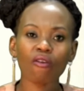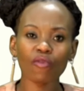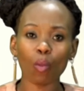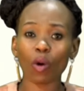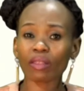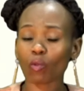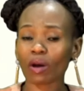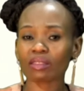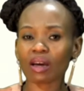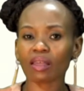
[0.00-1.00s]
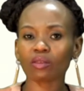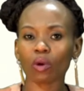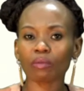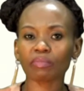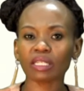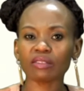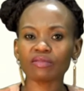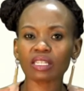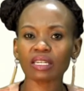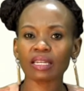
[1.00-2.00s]
from what the other one
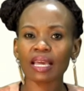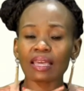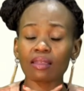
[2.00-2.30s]
believes in,